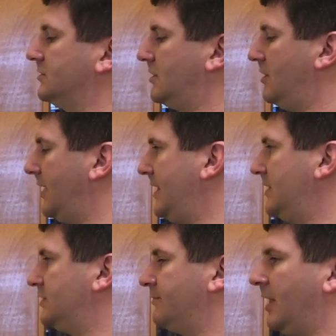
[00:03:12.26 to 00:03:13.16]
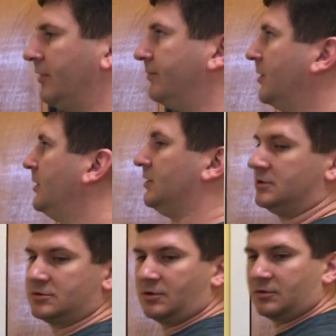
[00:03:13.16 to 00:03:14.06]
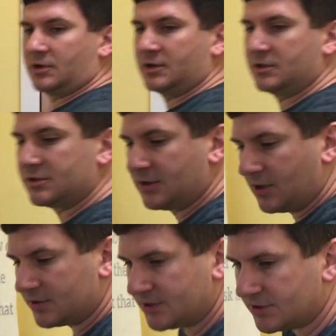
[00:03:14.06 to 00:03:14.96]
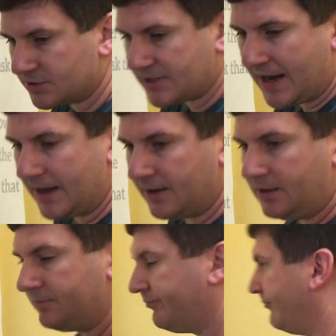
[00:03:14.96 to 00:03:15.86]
is called a hinge mount. So what we're going to do is get our scissors handy.